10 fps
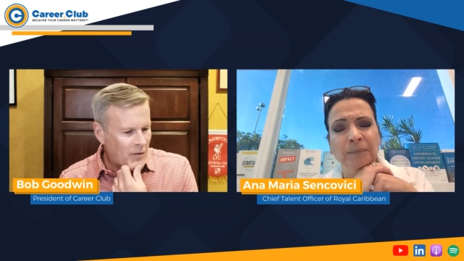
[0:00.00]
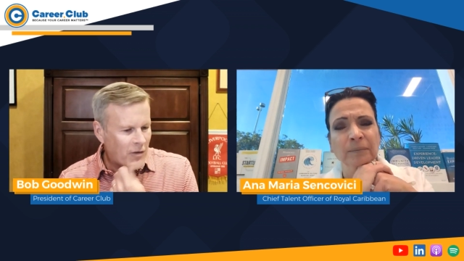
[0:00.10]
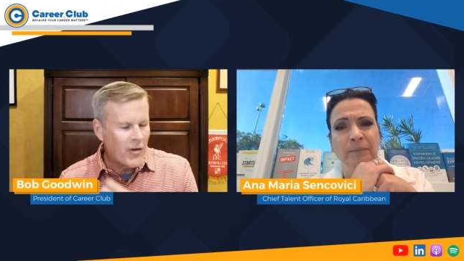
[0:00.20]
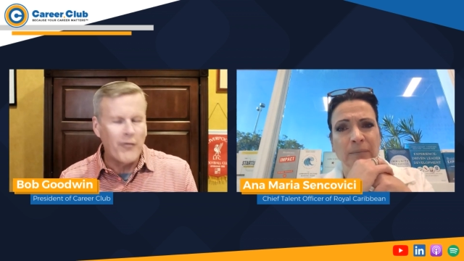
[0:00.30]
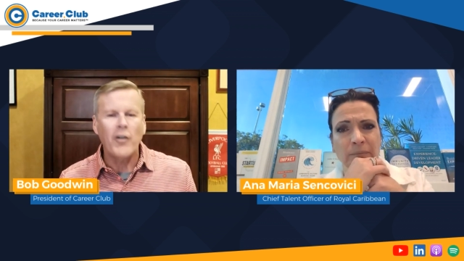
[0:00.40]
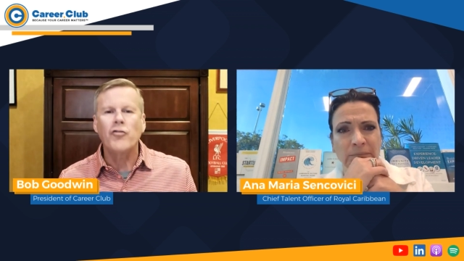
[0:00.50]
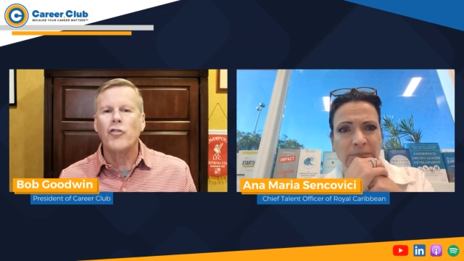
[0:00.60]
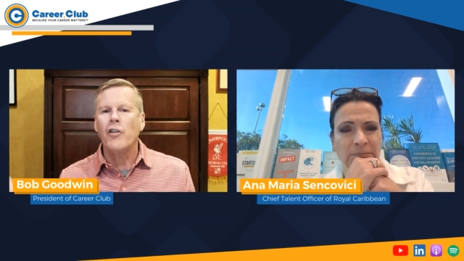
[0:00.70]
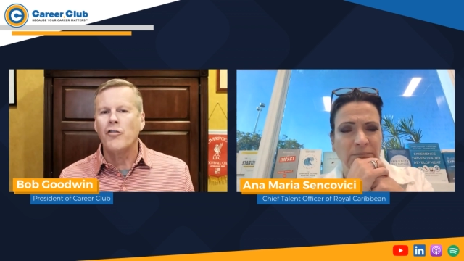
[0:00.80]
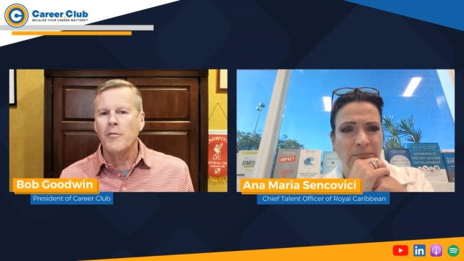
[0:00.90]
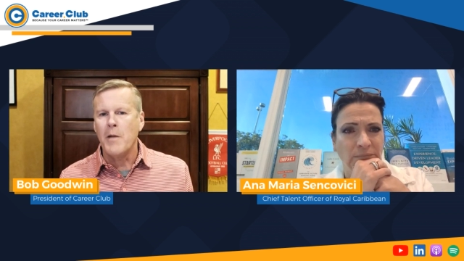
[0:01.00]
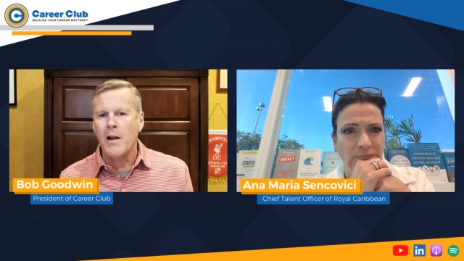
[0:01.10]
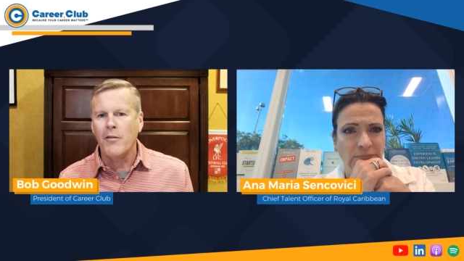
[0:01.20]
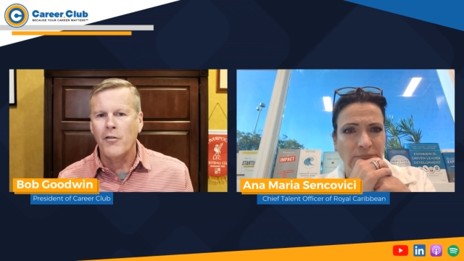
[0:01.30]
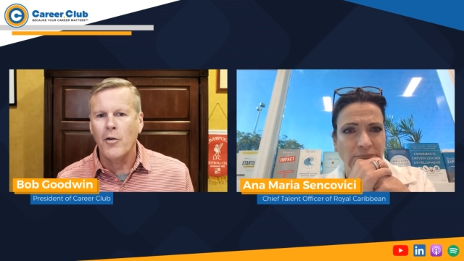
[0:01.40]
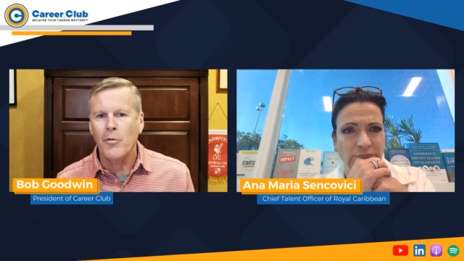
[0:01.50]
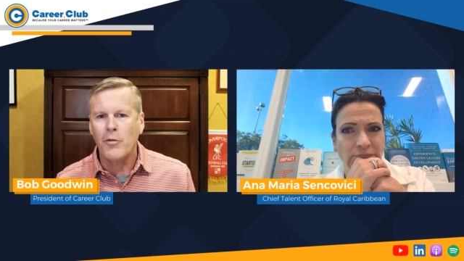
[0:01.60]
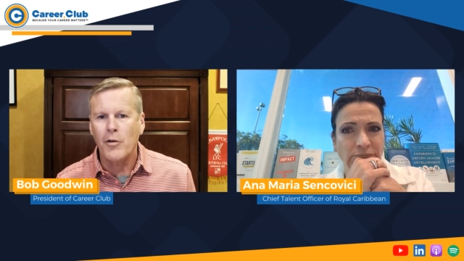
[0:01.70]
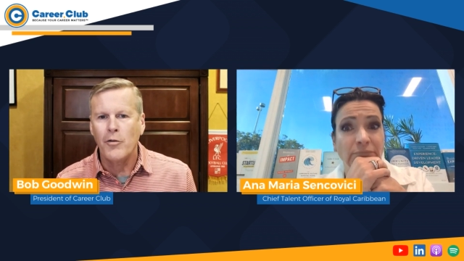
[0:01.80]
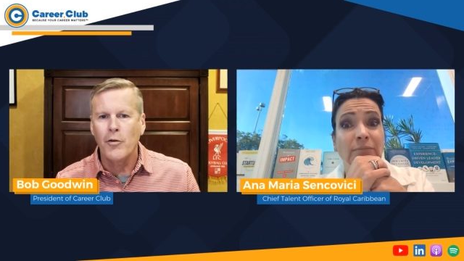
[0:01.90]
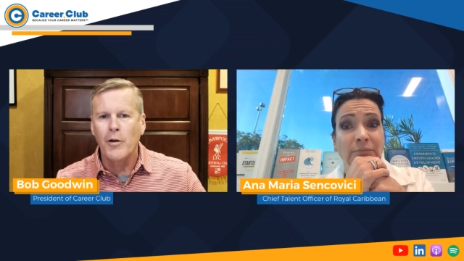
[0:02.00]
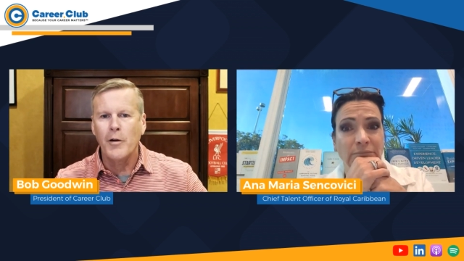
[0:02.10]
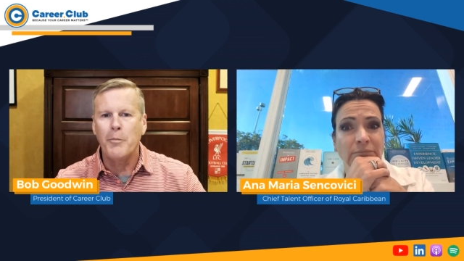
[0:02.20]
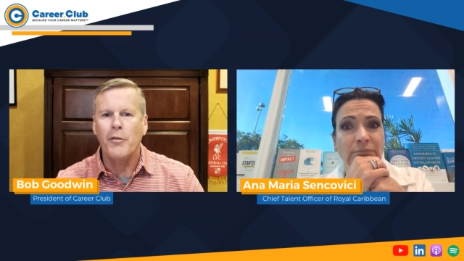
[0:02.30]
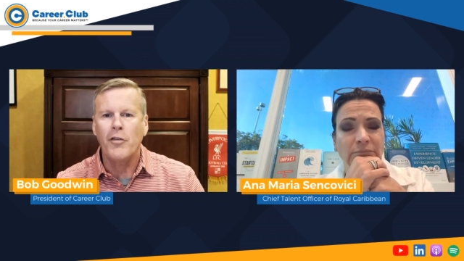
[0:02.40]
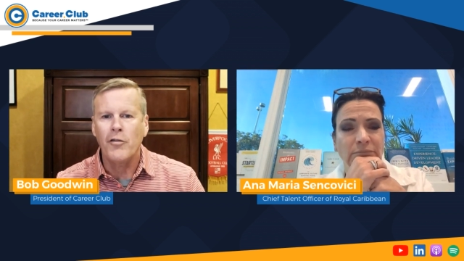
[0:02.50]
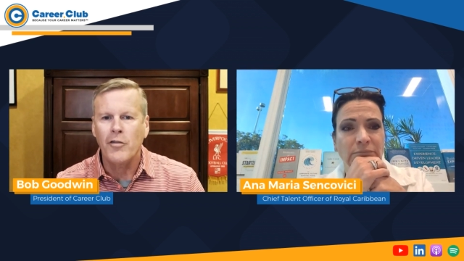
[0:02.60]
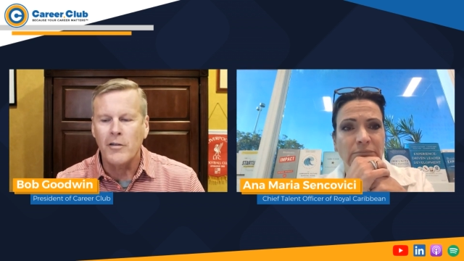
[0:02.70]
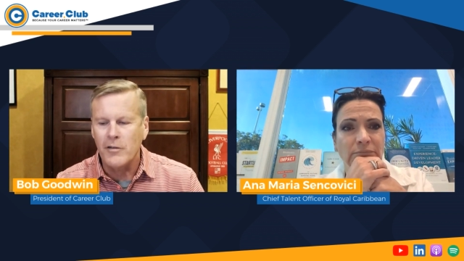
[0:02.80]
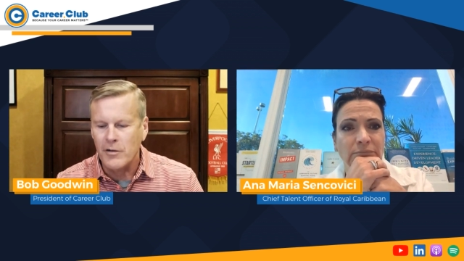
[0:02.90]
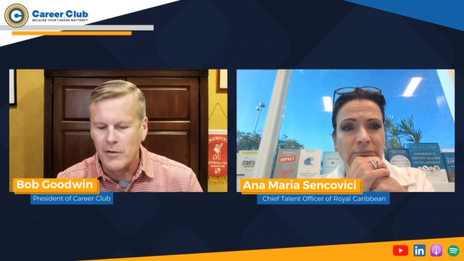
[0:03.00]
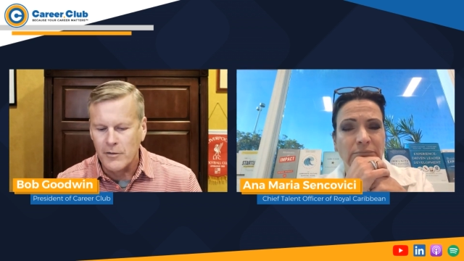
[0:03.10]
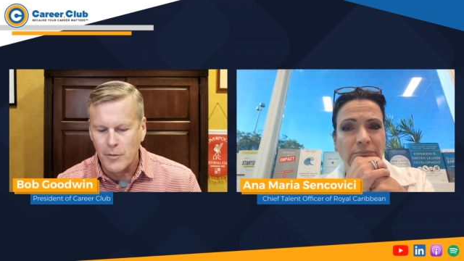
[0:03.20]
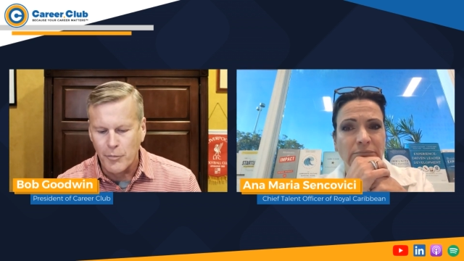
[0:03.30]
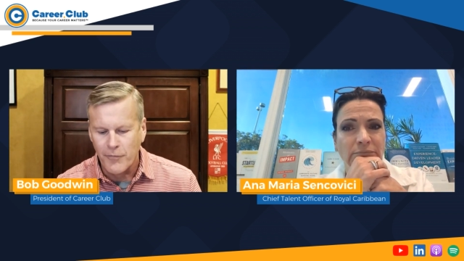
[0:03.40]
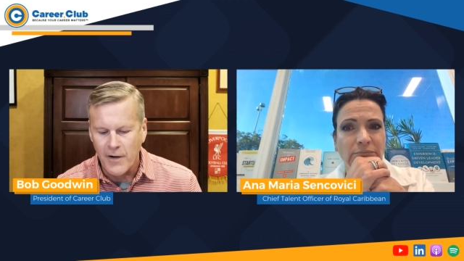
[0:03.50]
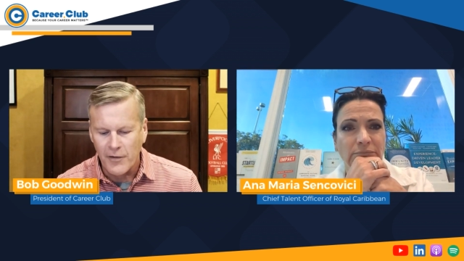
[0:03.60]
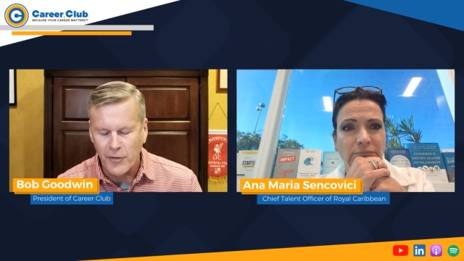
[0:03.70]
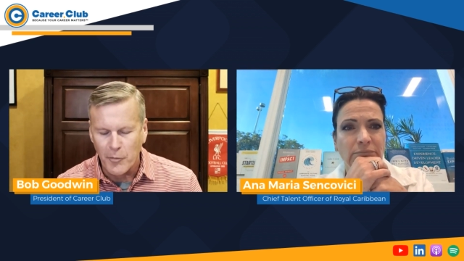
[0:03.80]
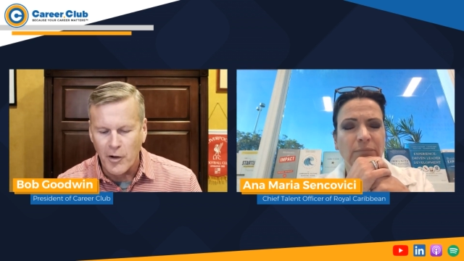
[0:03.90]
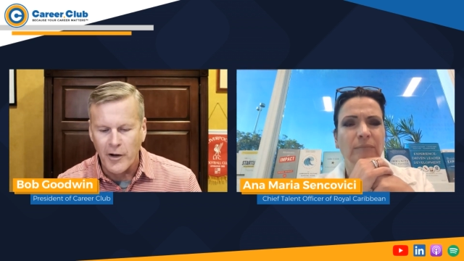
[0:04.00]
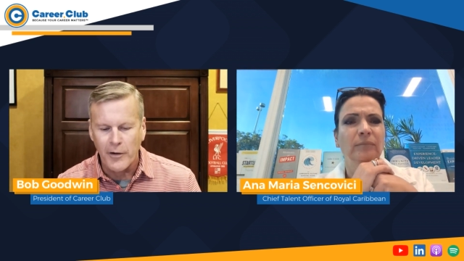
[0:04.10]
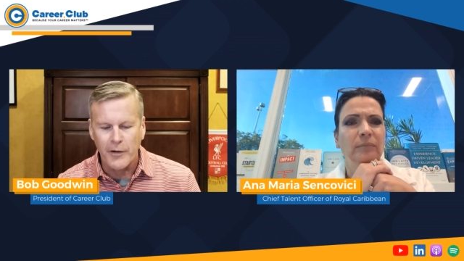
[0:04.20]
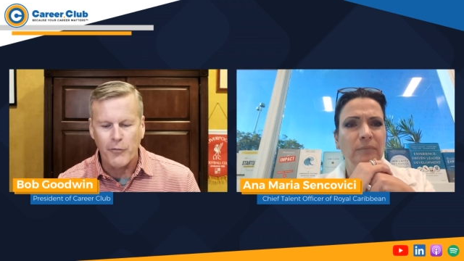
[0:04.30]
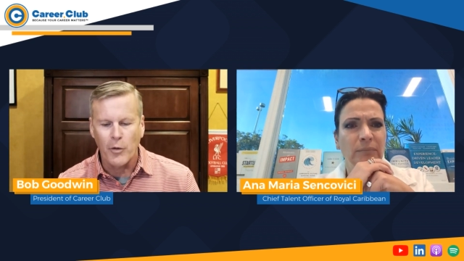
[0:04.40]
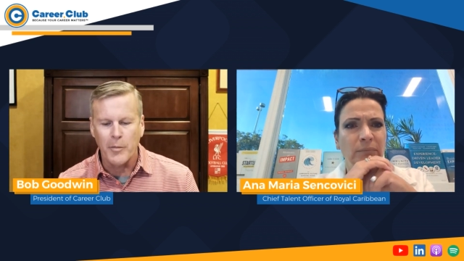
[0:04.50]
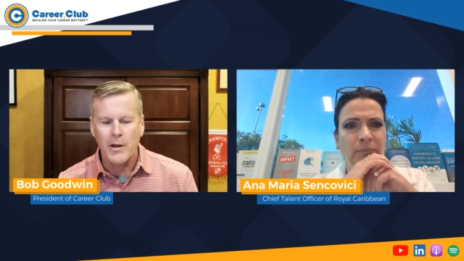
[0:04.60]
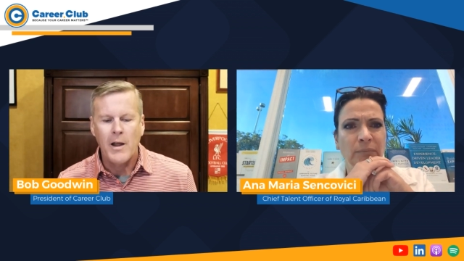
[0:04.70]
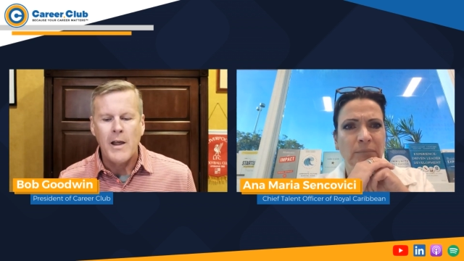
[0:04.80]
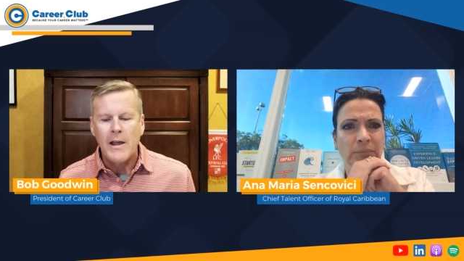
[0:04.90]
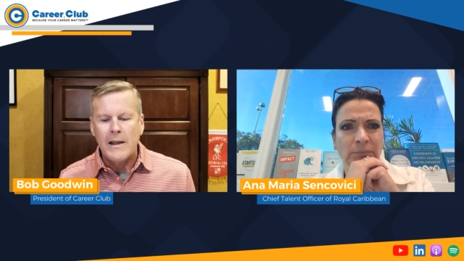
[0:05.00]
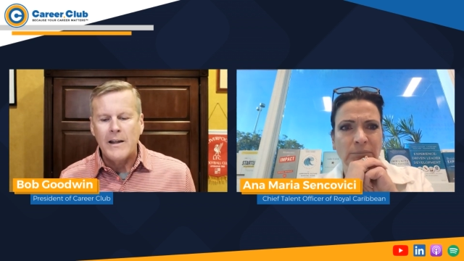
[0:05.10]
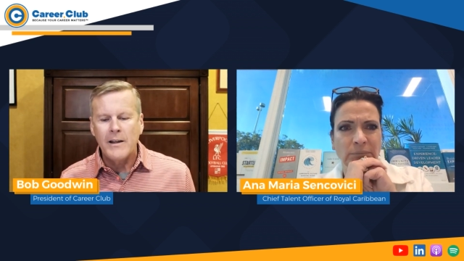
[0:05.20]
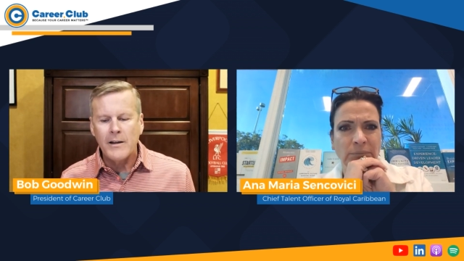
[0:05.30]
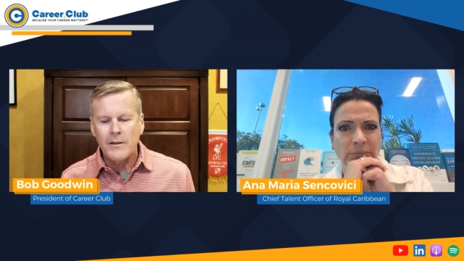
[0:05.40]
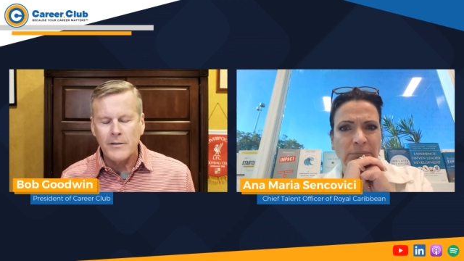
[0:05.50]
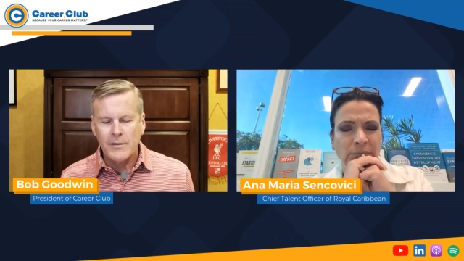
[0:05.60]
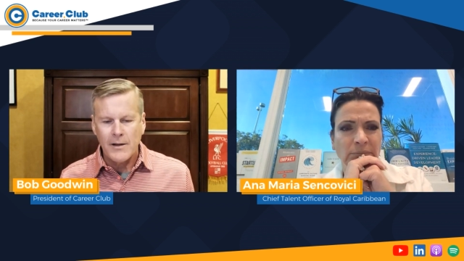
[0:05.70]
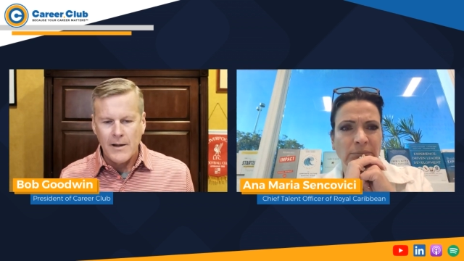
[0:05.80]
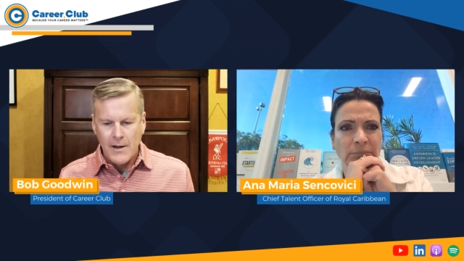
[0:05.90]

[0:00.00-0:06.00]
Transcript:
Speaker 1: this is a frustration of mine. So you're in a position to to provide some clarity for me. Is